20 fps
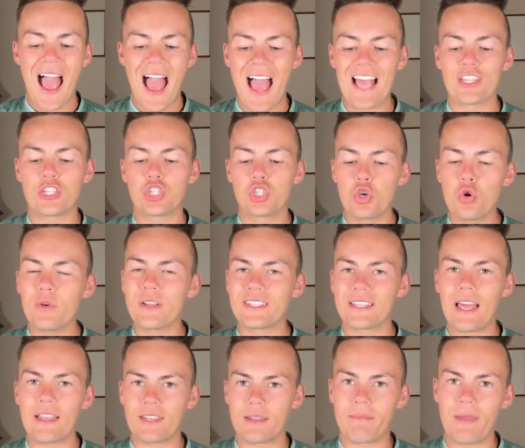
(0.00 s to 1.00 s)
As soon as
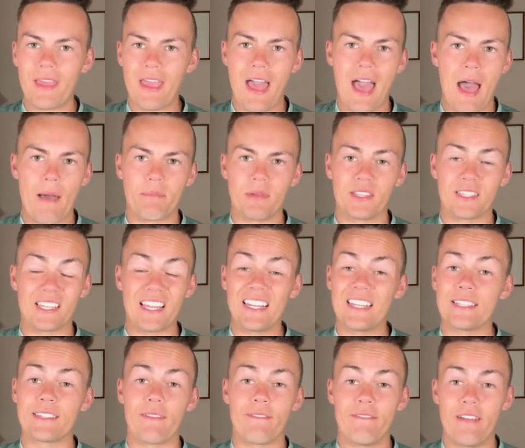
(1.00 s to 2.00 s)
that debate happens, it
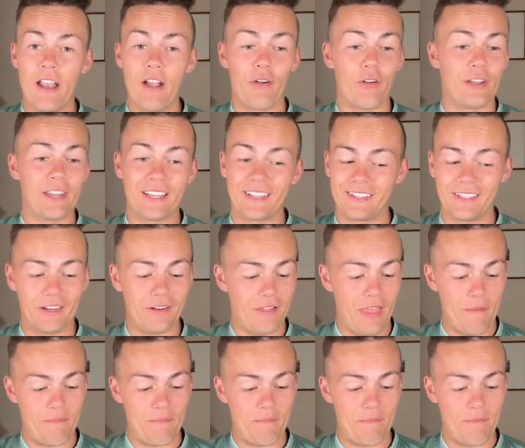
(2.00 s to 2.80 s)
is very clear that